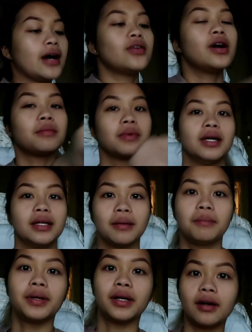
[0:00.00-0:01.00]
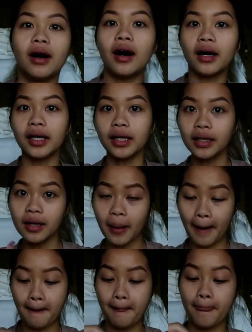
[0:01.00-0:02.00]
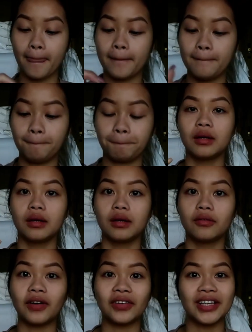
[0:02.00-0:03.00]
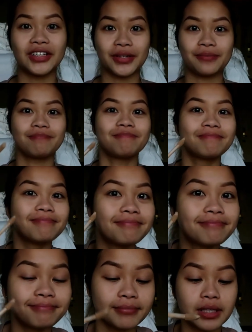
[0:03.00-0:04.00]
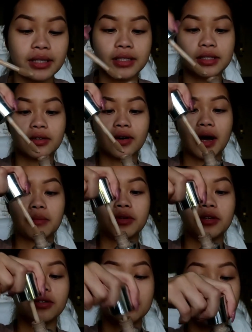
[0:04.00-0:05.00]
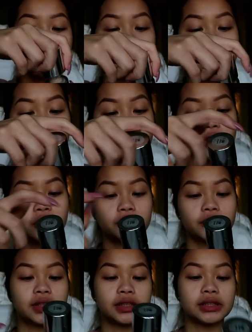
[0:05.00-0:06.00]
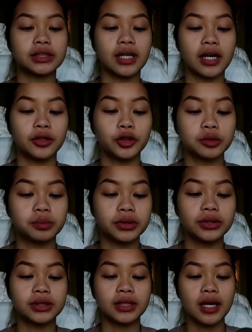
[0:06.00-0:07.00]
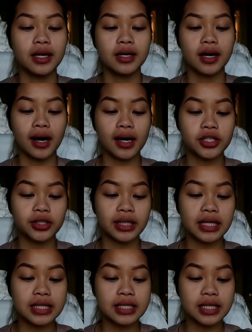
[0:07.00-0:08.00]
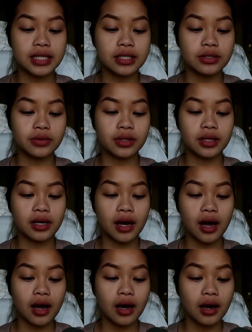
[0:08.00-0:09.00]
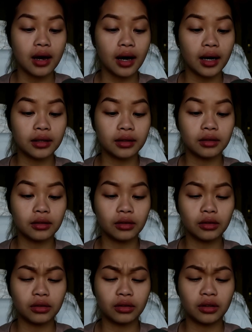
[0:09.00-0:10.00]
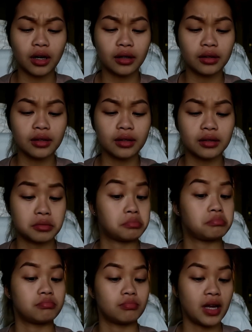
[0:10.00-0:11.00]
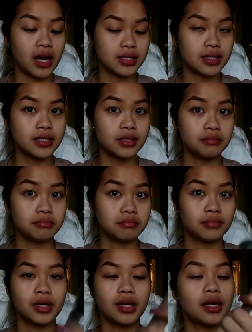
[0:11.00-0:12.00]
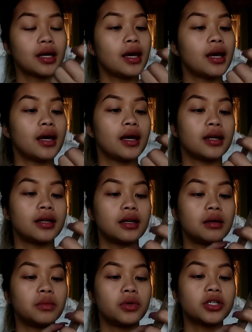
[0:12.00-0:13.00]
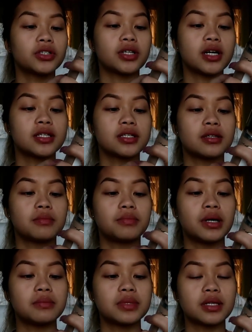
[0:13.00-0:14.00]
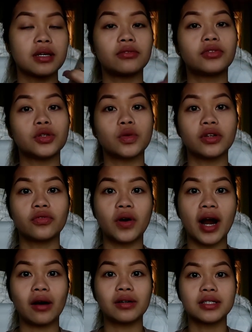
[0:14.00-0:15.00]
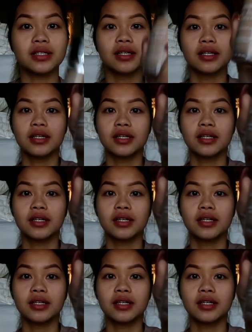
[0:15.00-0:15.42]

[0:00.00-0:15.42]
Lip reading: now I'm gonna put on foundation. So I'm using Neutrogena Hydro Boost Hydrating Tint with hyaluronic acid, and it moisturizes and pumps skin for 24 hours.